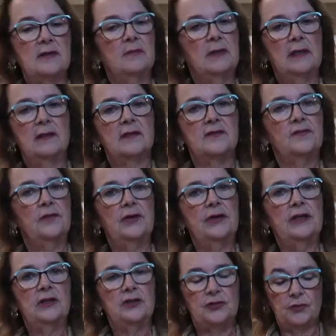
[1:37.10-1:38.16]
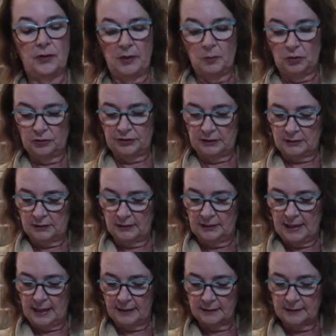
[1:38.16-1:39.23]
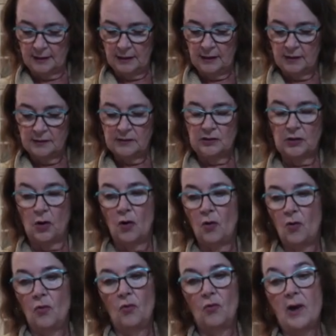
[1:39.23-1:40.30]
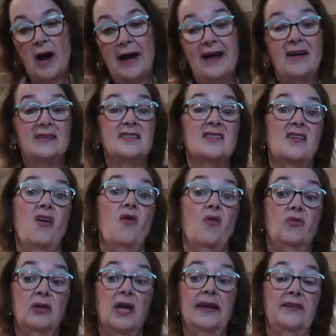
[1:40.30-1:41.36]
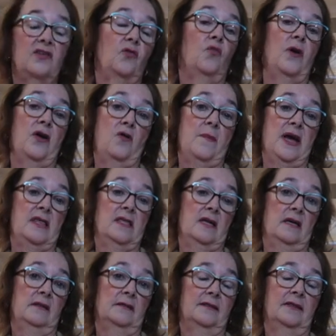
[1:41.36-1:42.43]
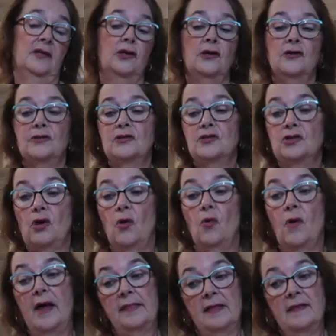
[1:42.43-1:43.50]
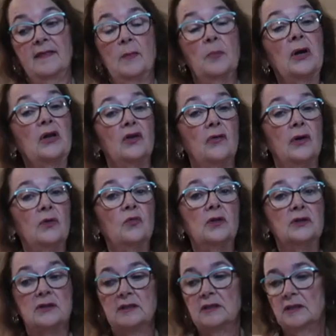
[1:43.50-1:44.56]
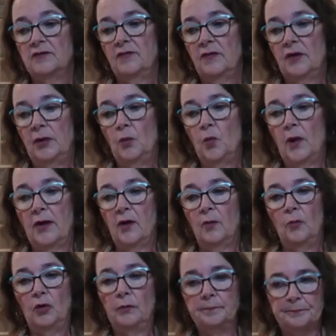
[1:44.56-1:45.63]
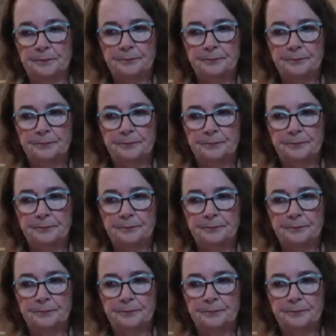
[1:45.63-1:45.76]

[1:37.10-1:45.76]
something that's very enjoyable to collect. So I also like to wear my things. So I think that Butler Wilson is very wearable.